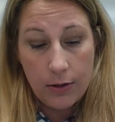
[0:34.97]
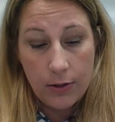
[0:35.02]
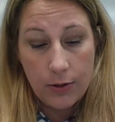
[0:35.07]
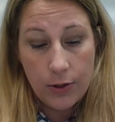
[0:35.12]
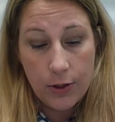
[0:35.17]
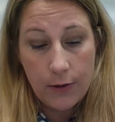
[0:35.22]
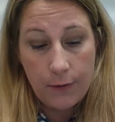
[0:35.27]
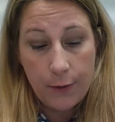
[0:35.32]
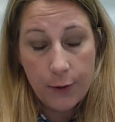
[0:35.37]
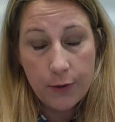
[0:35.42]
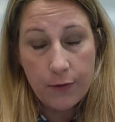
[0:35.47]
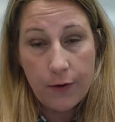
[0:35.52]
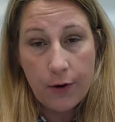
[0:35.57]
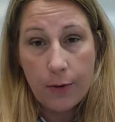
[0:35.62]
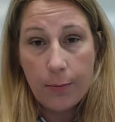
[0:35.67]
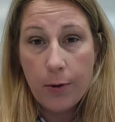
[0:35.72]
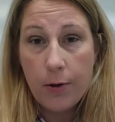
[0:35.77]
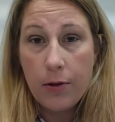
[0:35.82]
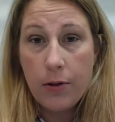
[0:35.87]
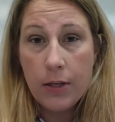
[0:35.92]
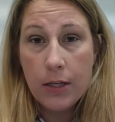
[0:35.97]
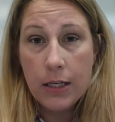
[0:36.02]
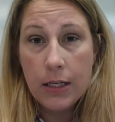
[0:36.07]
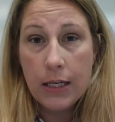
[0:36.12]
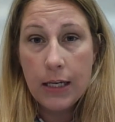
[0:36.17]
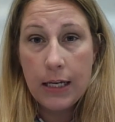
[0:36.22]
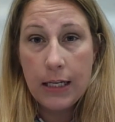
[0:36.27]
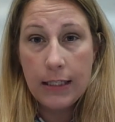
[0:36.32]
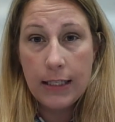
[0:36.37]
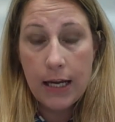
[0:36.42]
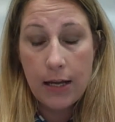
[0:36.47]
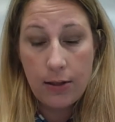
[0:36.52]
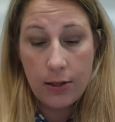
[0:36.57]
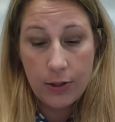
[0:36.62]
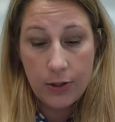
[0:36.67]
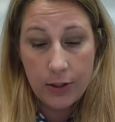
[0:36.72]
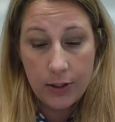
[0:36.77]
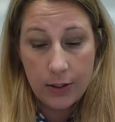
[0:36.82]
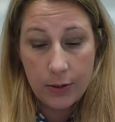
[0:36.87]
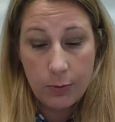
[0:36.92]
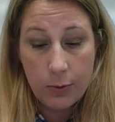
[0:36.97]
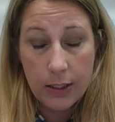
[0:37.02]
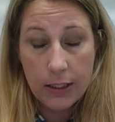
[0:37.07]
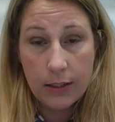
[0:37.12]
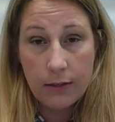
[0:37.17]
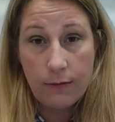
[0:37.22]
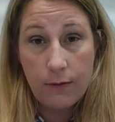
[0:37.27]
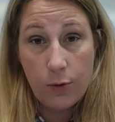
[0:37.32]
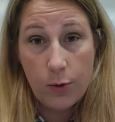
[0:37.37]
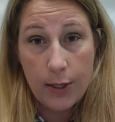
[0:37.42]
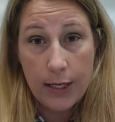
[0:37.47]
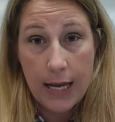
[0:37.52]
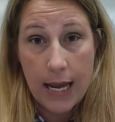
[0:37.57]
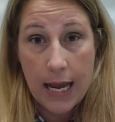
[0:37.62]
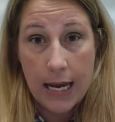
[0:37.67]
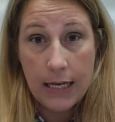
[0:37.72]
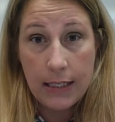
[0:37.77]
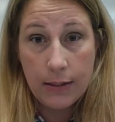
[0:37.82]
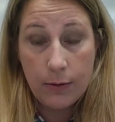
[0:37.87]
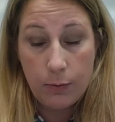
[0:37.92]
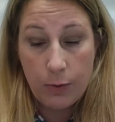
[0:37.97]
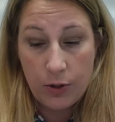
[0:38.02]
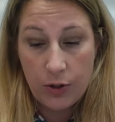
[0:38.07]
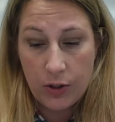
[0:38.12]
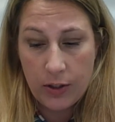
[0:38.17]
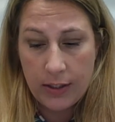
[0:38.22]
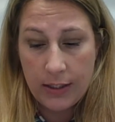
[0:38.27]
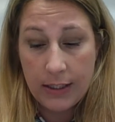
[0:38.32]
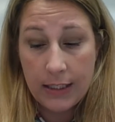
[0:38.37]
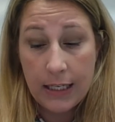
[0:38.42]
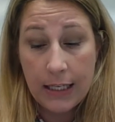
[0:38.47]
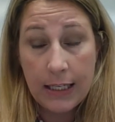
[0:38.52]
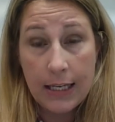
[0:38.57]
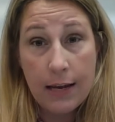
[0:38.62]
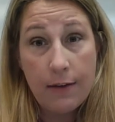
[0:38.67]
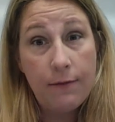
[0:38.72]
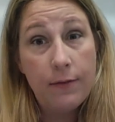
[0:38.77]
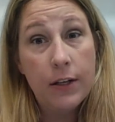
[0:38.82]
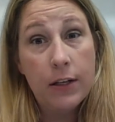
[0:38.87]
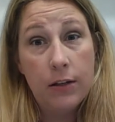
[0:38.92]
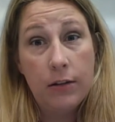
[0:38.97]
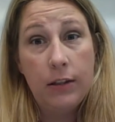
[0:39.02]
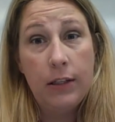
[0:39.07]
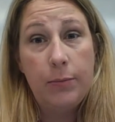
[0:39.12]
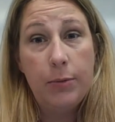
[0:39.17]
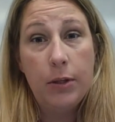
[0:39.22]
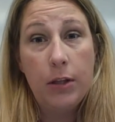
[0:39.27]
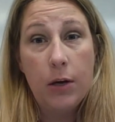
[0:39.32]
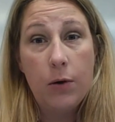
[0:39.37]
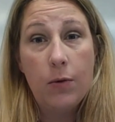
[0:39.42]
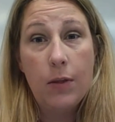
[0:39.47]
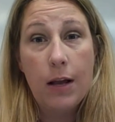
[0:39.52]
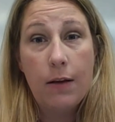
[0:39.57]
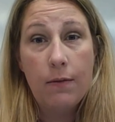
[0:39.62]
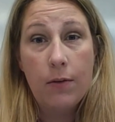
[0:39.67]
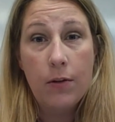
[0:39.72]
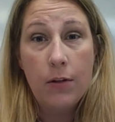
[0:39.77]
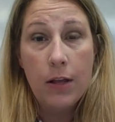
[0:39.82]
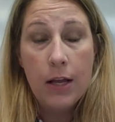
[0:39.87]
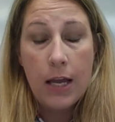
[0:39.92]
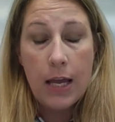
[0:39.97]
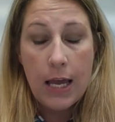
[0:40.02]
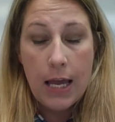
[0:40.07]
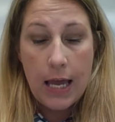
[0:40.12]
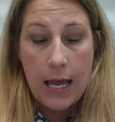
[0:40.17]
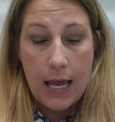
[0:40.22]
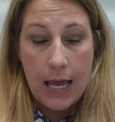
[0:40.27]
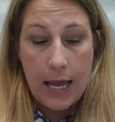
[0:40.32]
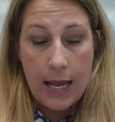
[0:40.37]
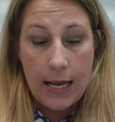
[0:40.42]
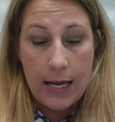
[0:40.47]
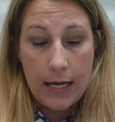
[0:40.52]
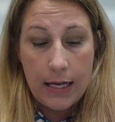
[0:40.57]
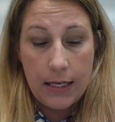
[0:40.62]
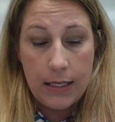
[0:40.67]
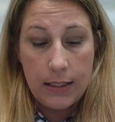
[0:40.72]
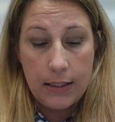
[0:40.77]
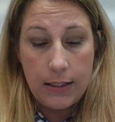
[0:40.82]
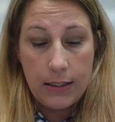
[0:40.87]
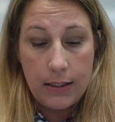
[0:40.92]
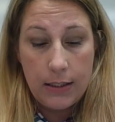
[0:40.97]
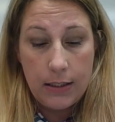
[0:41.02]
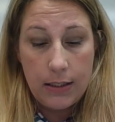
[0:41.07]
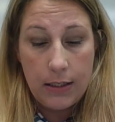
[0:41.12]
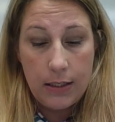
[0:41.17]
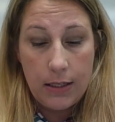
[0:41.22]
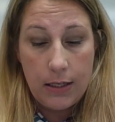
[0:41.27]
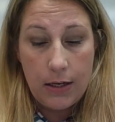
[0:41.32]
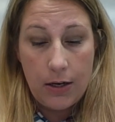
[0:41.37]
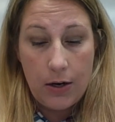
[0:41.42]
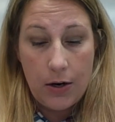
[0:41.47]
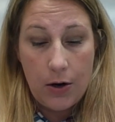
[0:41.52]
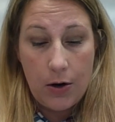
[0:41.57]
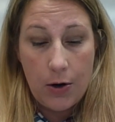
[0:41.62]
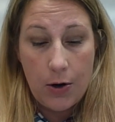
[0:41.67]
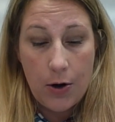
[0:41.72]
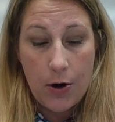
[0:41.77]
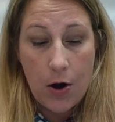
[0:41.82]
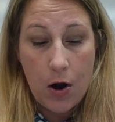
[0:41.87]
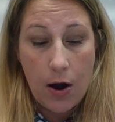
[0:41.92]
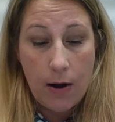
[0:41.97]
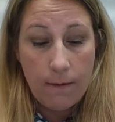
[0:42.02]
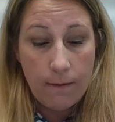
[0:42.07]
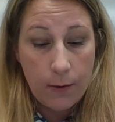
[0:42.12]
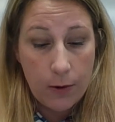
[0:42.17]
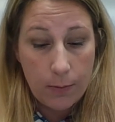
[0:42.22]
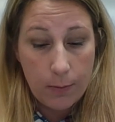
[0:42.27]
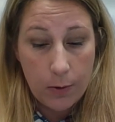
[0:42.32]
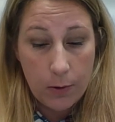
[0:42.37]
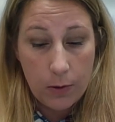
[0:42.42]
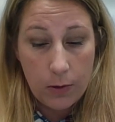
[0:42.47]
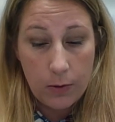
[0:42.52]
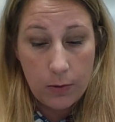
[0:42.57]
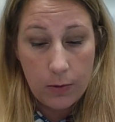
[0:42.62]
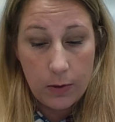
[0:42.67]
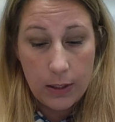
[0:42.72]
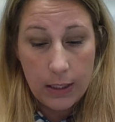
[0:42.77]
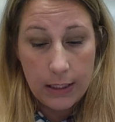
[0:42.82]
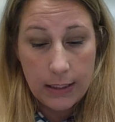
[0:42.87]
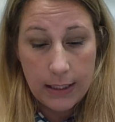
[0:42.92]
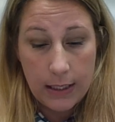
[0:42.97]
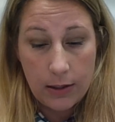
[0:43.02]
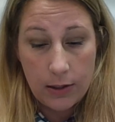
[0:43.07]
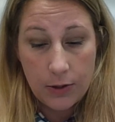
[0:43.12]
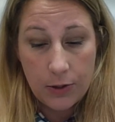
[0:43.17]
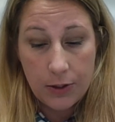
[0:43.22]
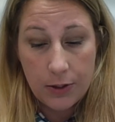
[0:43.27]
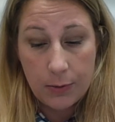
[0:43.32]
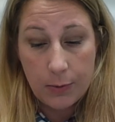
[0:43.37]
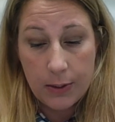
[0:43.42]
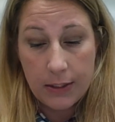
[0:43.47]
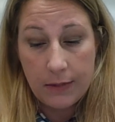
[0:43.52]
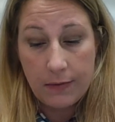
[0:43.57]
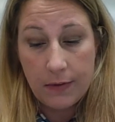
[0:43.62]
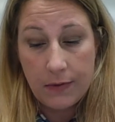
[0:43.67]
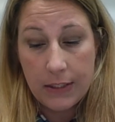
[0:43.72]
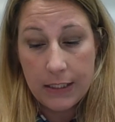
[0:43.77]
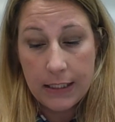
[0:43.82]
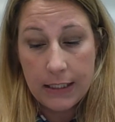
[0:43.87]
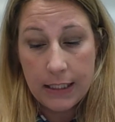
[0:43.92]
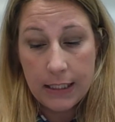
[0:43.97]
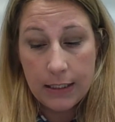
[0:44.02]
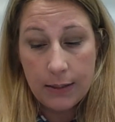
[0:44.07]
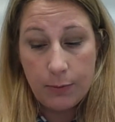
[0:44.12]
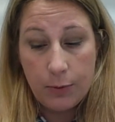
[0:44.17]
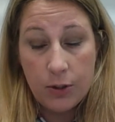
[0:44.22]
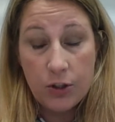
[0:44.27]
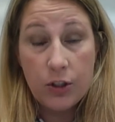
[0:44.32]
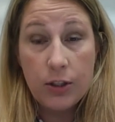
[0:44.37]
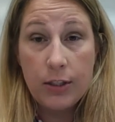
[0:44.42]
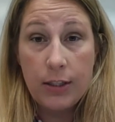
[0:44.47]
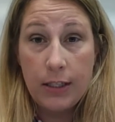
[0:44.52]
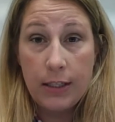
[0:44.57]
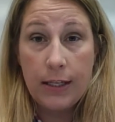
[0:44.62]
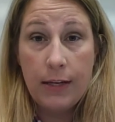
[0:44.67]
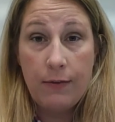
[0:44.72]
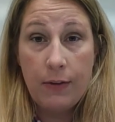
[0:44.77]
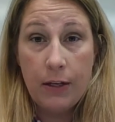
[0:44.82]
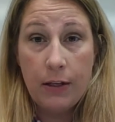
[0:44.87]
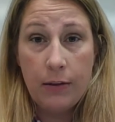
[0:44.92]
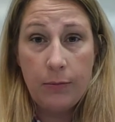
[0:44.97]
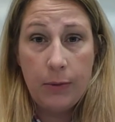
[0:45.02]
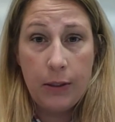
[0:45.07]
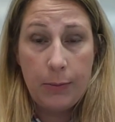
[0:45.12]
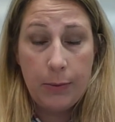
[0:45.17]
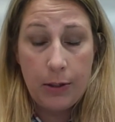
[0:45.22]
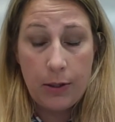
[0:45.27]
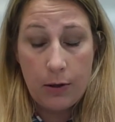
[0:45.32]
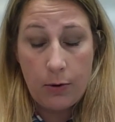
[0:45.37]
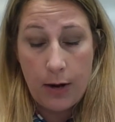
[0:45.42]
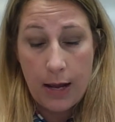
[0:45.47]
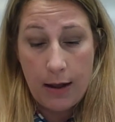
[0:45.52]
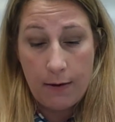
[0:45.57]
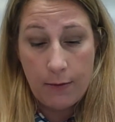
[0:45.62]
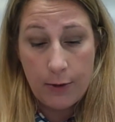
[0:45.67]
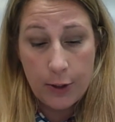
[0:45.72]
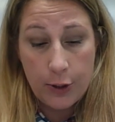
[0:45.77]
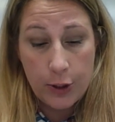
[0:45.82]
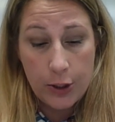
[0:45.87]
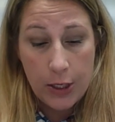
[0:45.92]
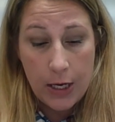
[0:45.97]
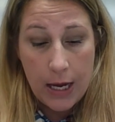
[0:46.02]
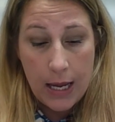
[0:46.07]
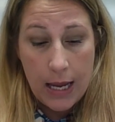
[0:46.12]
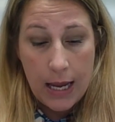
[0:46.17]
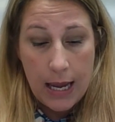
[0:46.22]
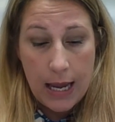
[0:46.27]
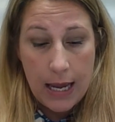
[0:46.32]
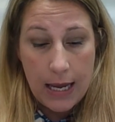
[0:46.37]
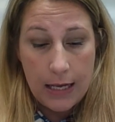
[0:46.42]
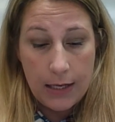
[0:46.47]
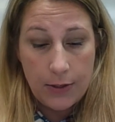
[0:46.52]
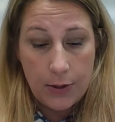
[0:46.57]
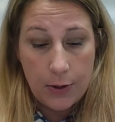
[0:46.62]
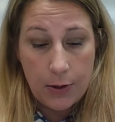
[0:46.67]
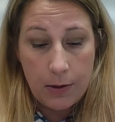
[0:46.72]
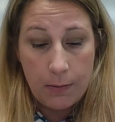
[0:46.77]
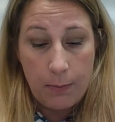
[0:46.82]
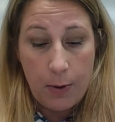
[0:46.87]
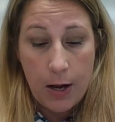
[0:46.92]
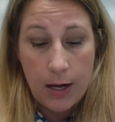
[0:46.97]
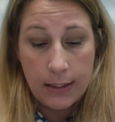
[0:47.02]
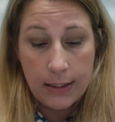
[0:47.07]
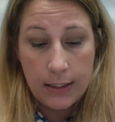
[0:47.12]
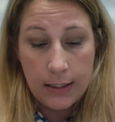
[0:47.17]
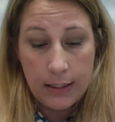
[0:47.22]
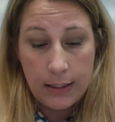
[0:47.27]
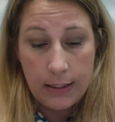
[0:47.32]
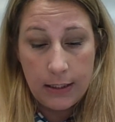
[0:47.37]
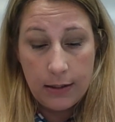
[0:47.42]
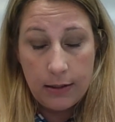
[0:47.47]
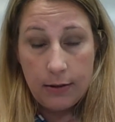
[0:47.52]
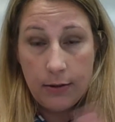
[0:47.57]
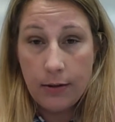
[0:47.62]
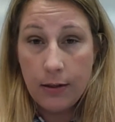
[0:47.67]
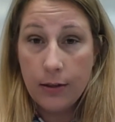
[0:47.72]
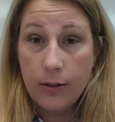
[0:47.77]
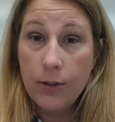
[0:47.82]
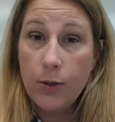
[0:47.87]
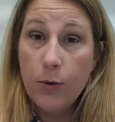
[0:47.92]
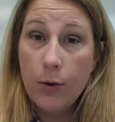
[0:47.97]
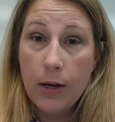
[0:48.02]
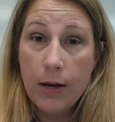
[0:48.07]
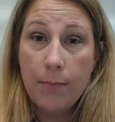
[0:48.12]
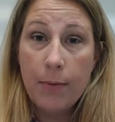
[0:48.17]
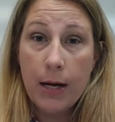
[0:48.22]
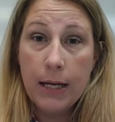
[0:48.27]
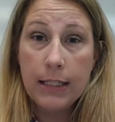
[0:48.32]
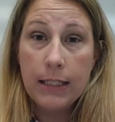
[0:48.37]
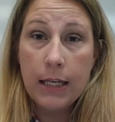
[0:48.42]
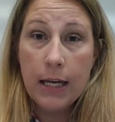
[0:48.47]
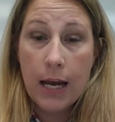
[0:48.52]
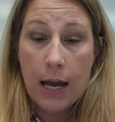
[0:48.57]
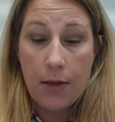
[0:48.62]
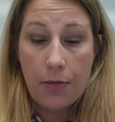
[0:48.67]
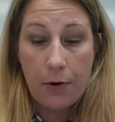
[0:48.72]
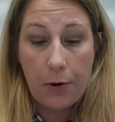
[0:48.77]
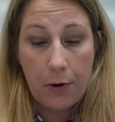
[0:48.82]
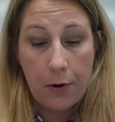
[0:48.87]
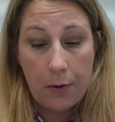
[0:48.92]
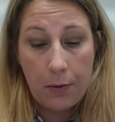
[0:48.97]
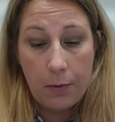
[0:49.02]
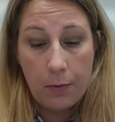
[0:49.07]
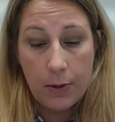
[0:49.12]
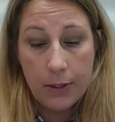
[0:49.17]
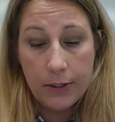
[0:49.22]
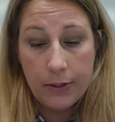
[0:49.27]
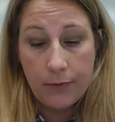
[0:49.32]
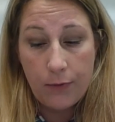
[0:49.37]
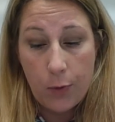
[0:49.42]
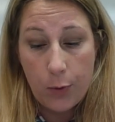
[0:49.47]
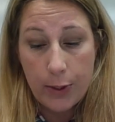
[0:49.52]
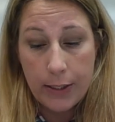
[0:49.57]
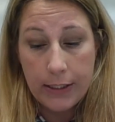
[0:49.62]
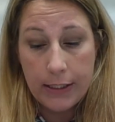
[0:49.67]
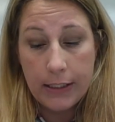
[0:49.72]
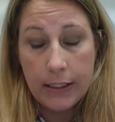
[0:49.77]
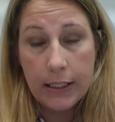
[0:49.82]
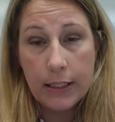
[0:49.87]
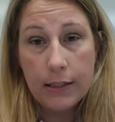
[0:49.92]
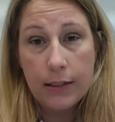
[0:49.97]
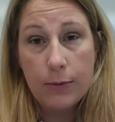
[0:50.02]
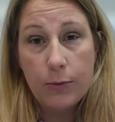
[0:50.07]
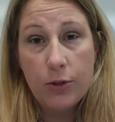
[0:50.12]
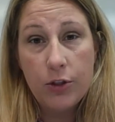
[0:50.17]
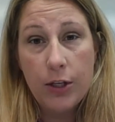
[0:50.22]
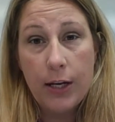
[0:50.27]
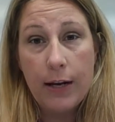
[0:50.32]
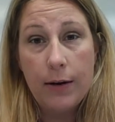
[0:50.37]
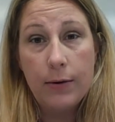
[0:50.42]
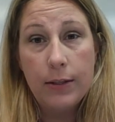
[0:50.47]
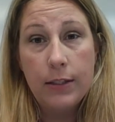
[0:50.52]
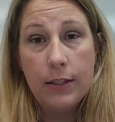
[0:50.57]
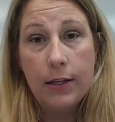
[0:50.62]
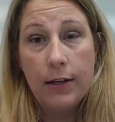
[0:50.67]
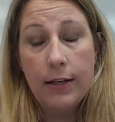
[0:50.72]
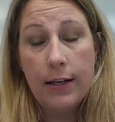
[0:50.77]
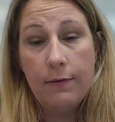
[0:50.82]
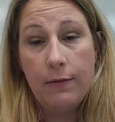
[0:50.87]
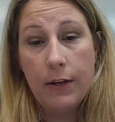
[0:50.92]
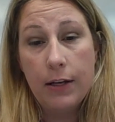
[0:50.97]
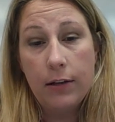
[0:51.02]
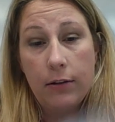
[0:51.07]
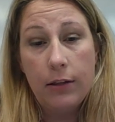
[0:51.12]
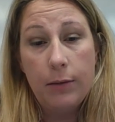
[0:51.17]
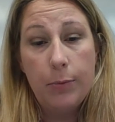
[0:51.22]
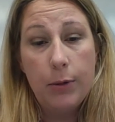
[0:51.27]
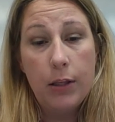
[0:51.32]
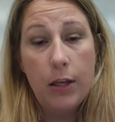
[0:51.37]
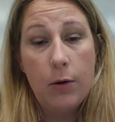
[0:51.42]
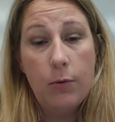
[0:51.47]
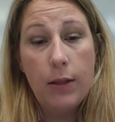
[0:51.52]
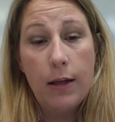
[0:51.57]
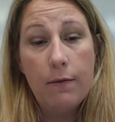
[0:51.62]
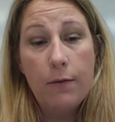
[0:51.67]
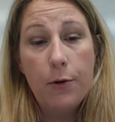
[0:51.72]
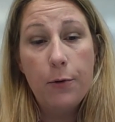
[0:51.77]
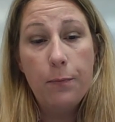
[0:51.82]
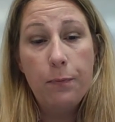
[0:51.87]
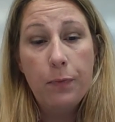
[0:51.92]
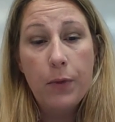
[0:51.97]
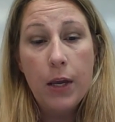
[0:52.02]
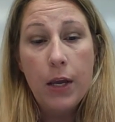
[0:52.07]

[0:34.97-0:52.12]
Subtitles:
Jennifer's verbal intelligence was 48, which is significantly below level, and her nonverbal intelligence was 56, which is significantly below average, and her composite, the two combined together, was 46, which again is significantly below level.